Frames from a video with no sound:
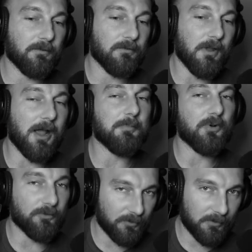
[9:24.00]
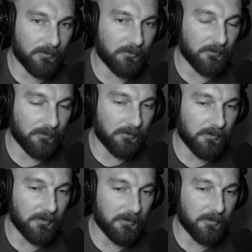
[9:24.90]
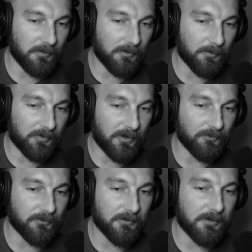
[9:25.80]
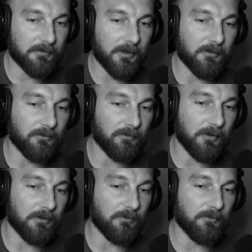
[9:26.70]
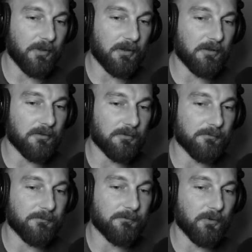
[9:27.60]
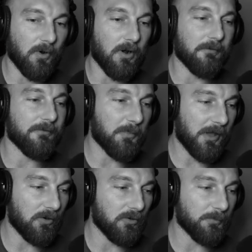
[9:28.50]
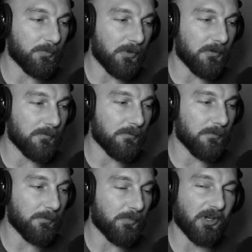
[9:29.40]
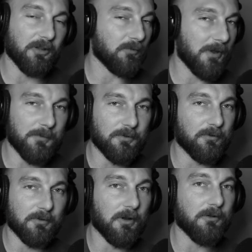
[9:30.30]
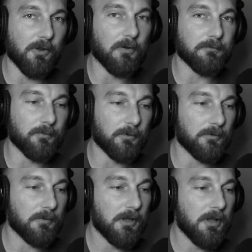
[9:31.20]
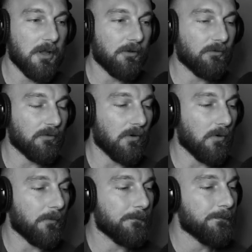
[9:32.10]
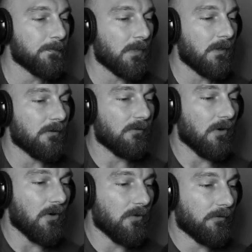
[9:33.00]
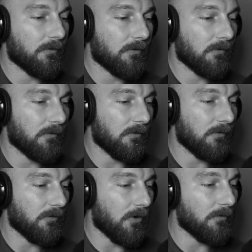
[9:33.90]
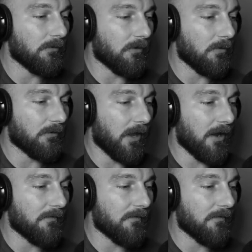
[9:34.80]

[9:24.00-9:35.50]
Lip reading: not pushing the pressure there. That is taking your foot off the pedal, but because maybe it's an unknown for you. So don't have